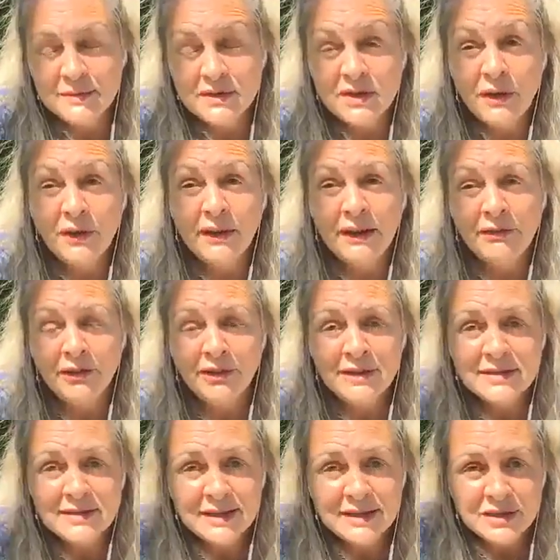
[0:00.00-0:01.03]
So if you're
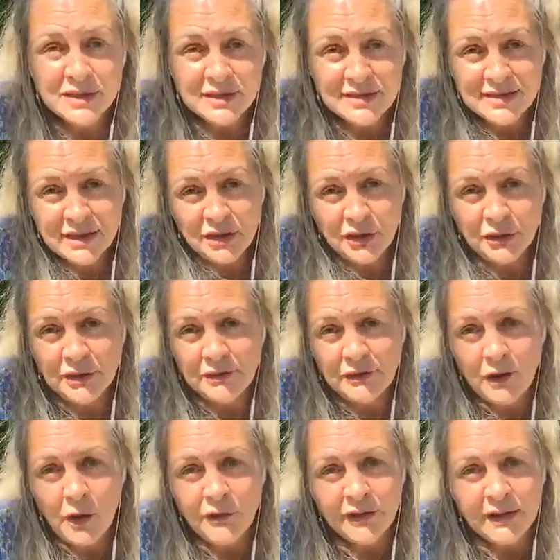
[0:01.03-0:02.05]
listening to this and you're
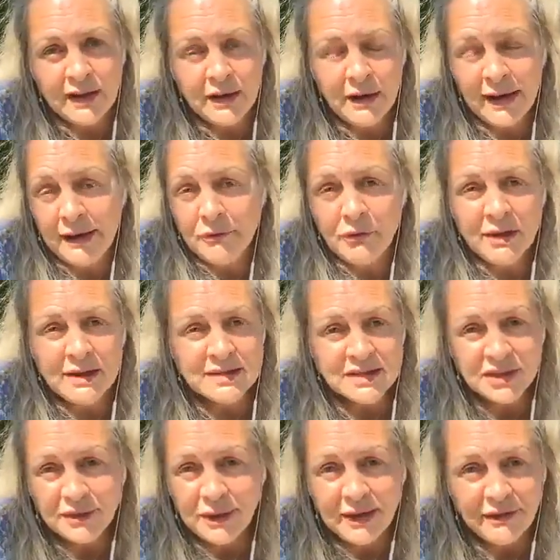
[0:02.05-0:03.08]
involved in
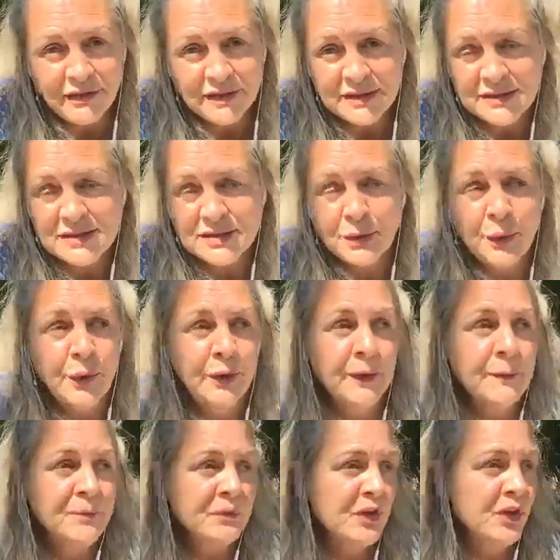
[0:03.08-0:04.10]
rescue efforts, or
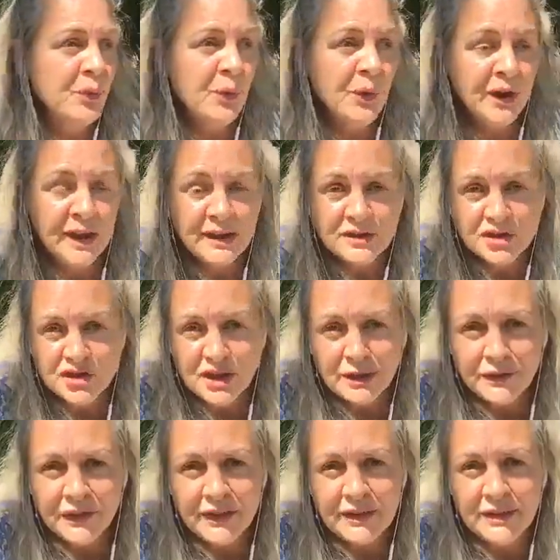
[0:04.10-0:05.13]
you work at a
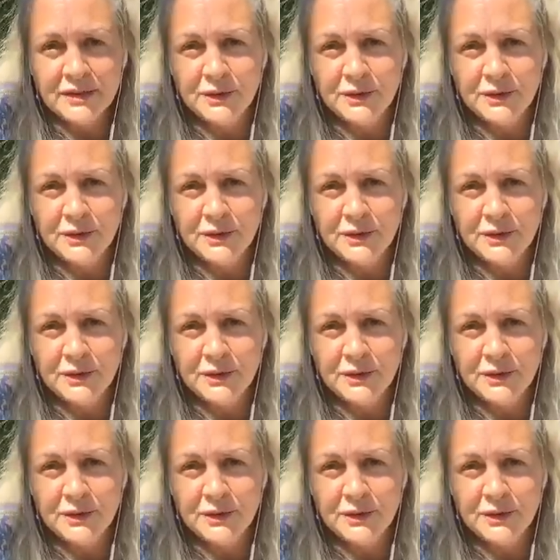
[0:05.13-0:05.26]
shelter,